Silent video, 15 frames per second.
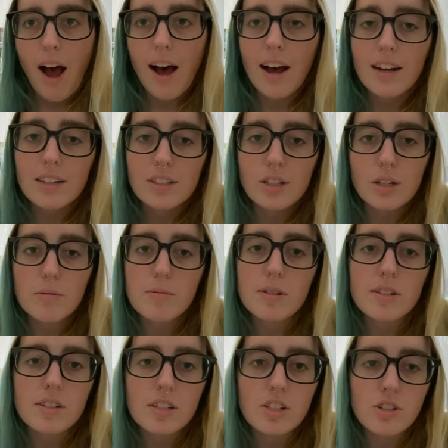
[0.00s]

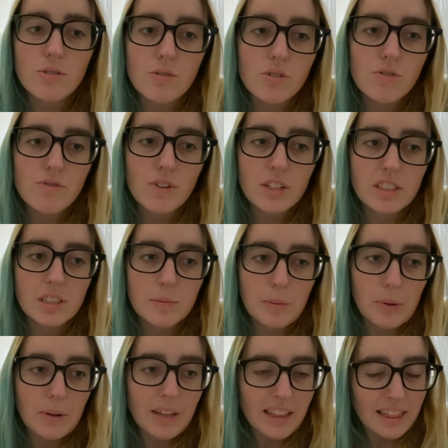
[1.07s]
October, did you do fun
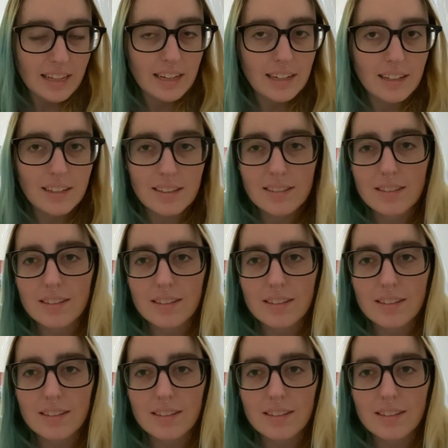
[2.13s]
spooky things?